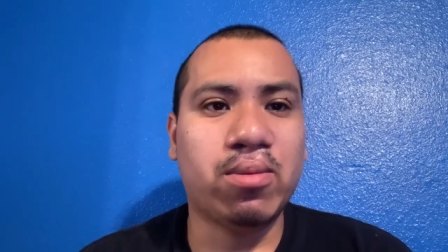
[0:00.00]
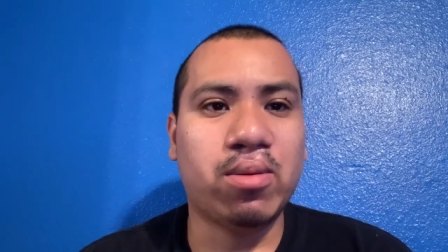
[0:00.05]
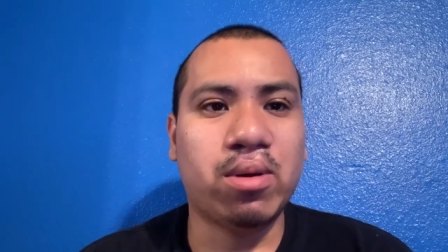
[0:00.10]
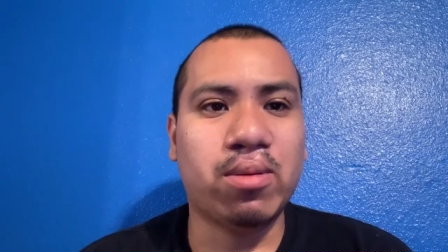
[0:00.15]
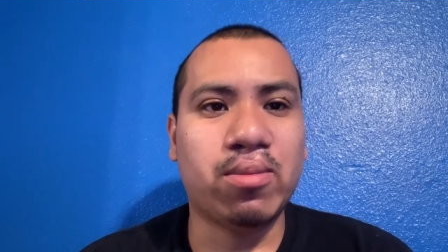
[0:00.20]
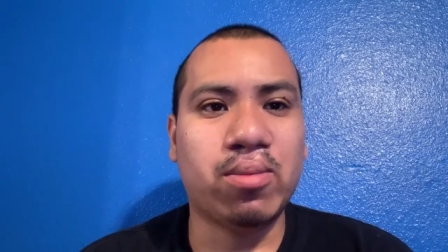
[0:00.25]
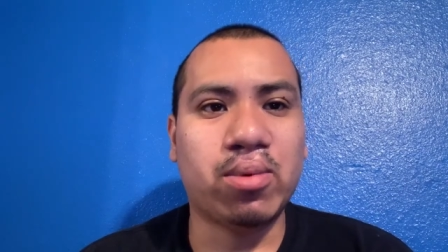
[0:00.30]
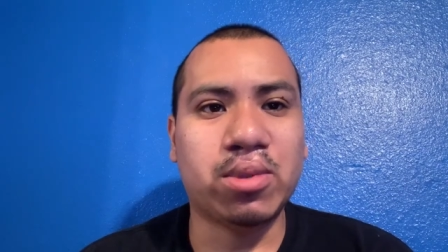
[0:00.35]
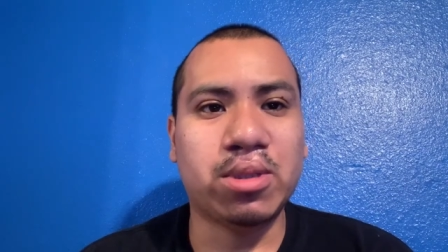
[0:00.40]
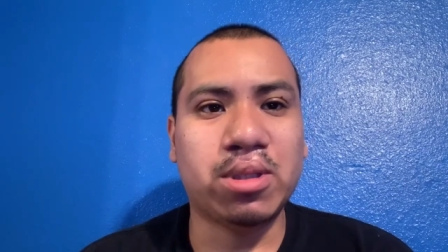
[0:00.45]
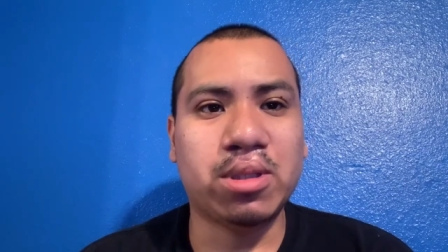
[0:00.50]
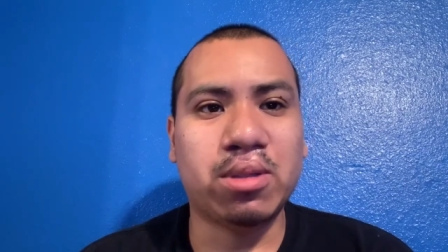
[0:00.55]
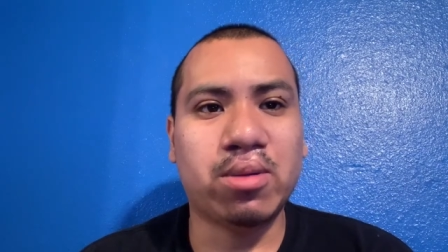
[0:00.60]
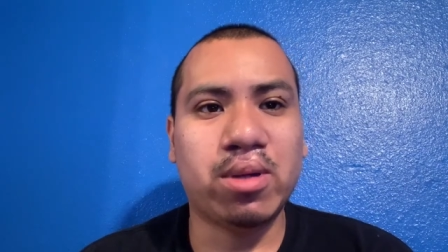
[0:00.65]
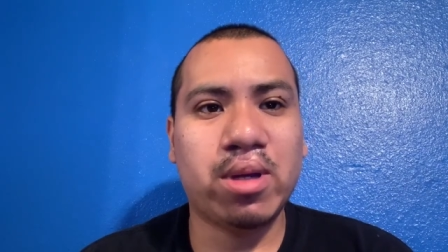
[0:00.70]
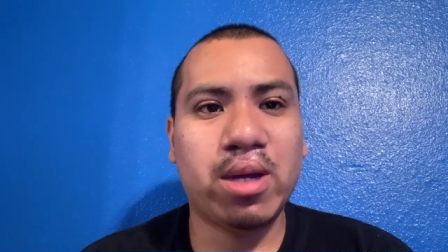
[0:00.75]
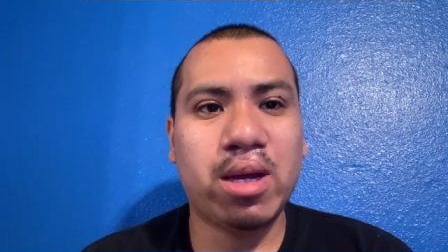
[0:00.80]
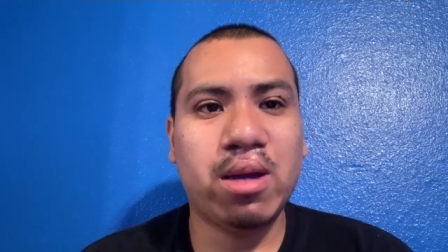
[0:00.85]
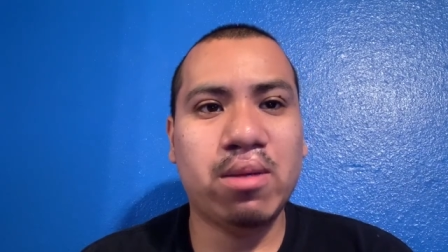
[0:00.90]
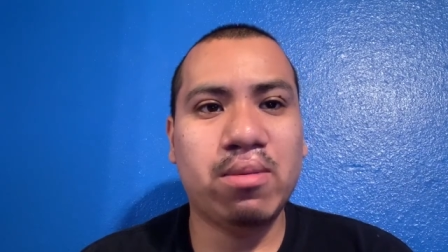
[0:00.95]
unfortunately don't
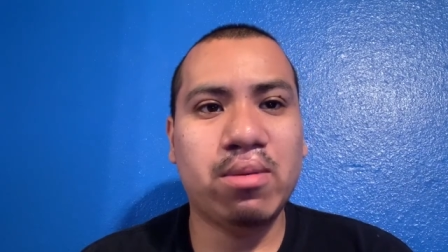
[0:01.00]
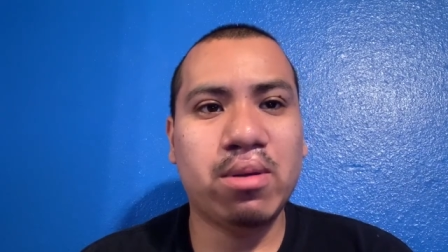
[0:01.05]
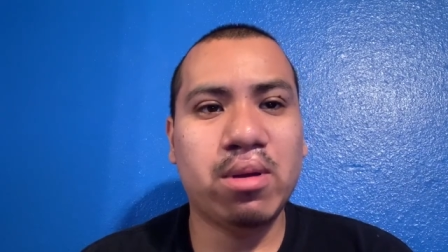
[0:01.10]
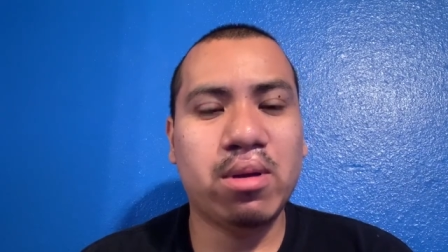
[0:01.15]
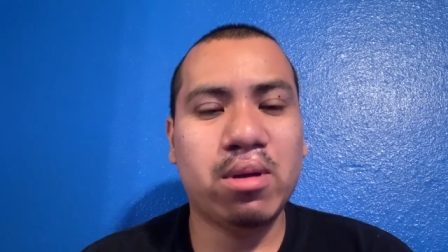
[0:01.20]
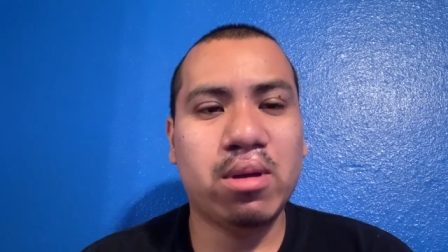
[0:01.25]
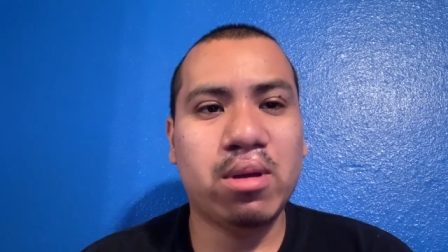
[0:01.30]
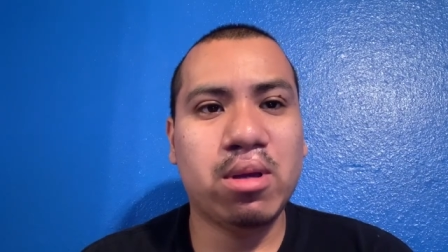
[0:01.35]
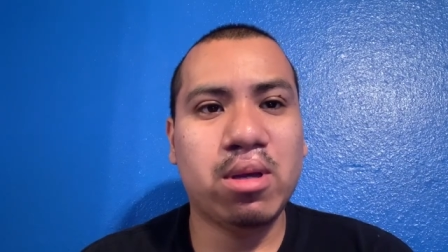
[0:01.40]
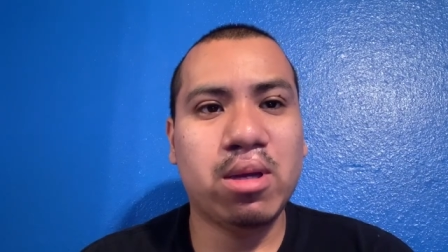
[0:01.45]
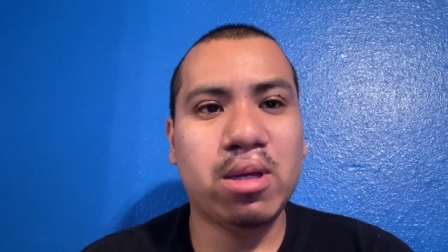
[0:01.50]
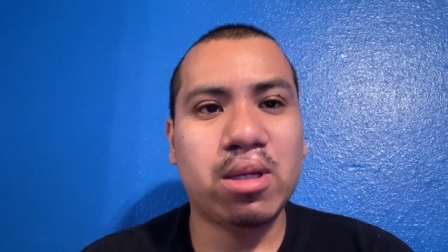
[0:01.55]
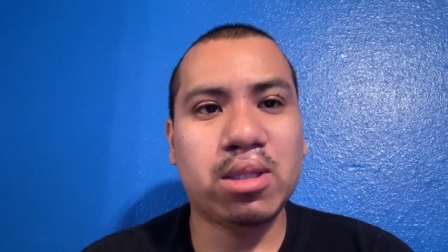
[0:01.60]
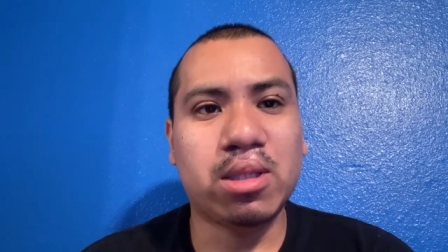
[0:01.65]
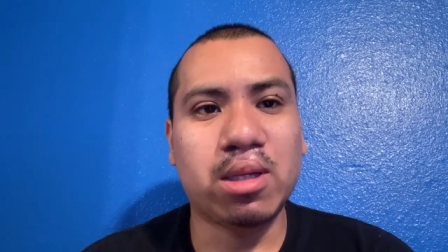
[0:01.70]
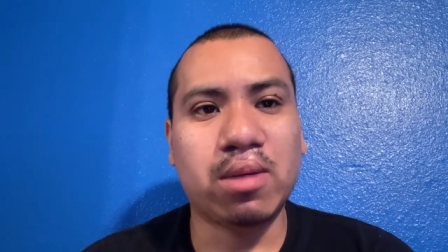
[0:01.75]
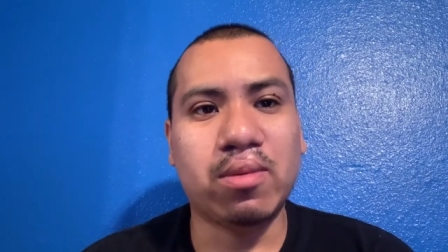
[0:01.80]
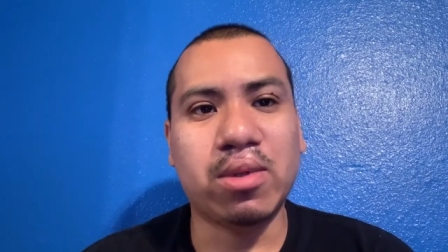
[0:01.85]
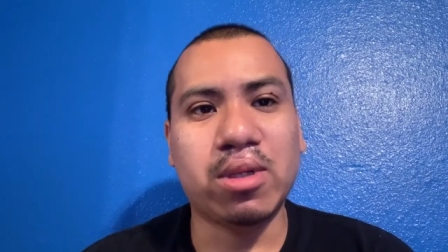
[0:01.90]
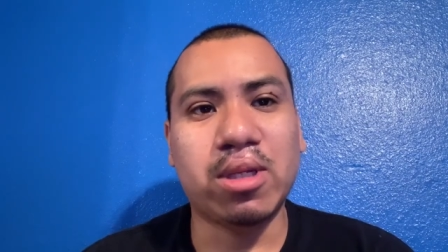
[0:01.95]
have,
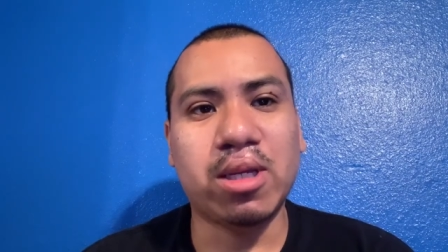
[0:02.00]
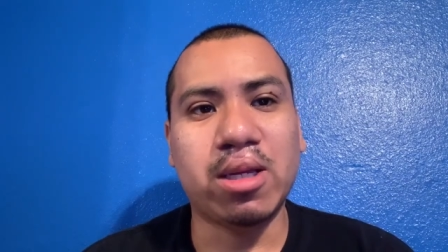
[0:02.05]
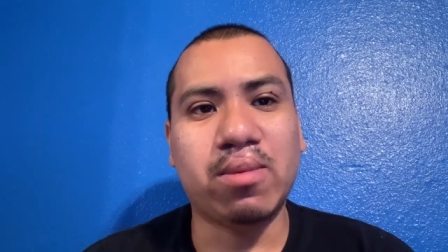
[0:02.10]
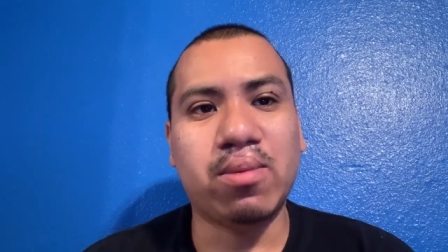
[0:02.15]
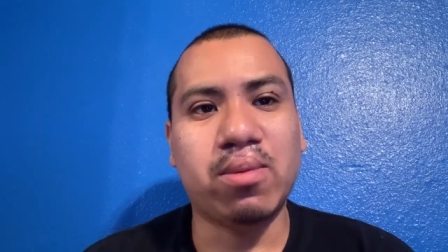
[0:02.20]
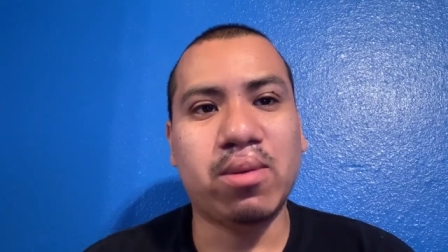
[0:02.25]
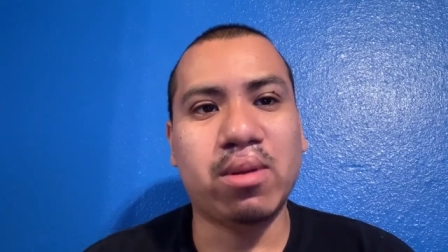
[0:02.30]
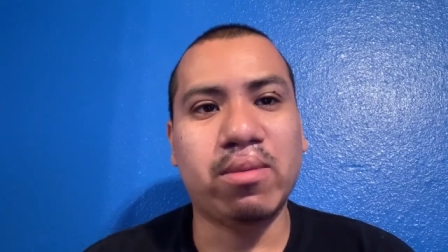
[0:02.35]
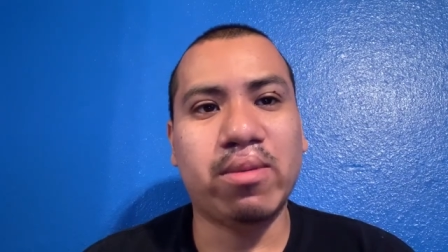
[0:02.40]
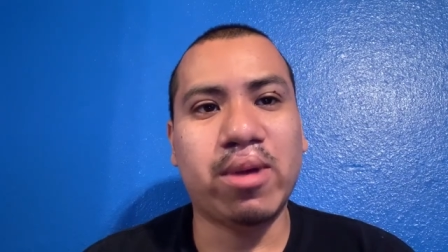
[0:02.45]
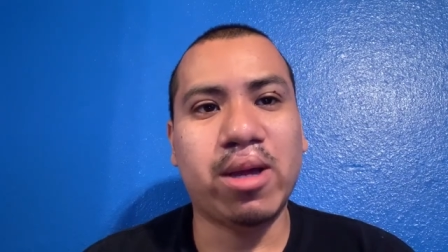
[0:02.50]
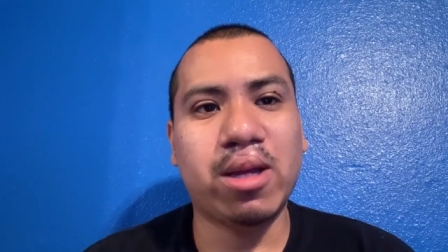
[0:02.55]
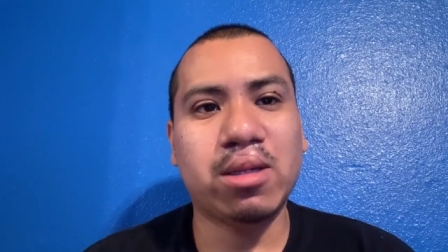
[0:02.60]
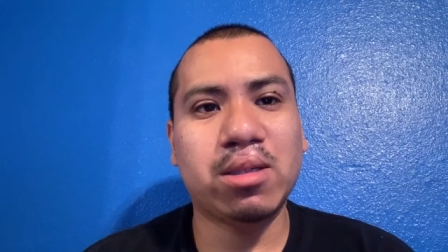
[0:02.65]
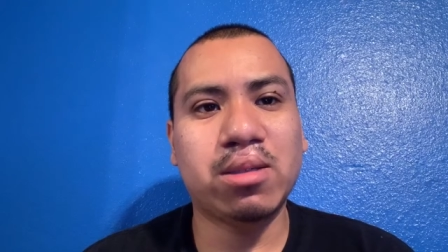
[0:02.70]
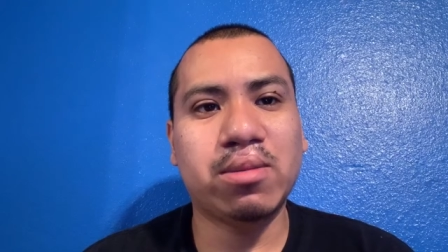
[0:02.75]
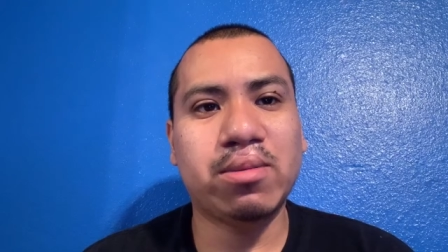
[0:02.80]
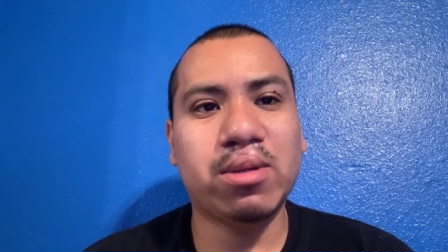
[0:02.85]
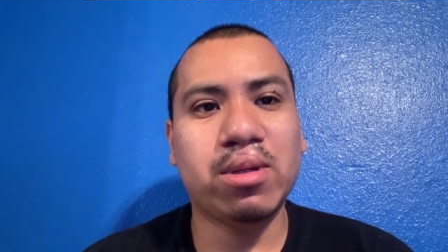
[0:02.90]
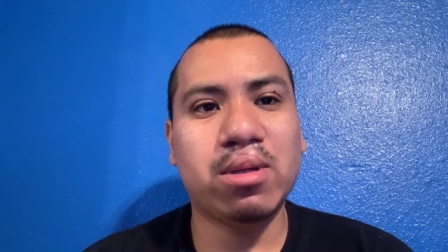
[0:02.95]
so I want to take full
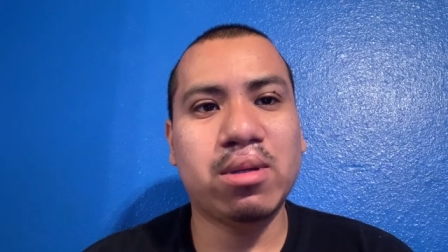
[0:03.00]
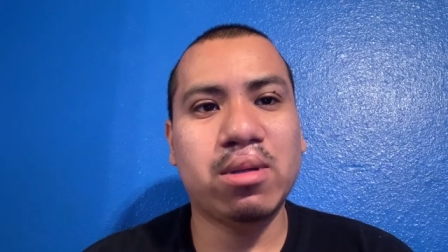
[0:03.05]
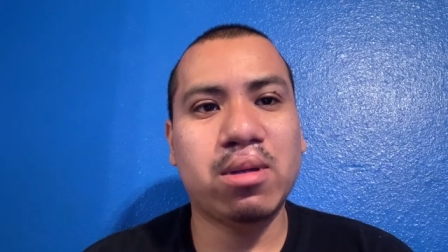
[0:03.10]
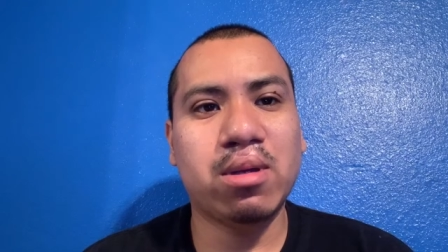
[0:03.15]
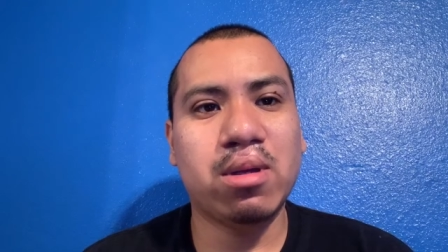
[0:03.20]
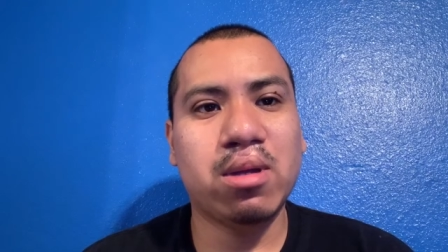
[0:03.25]
advantage of it.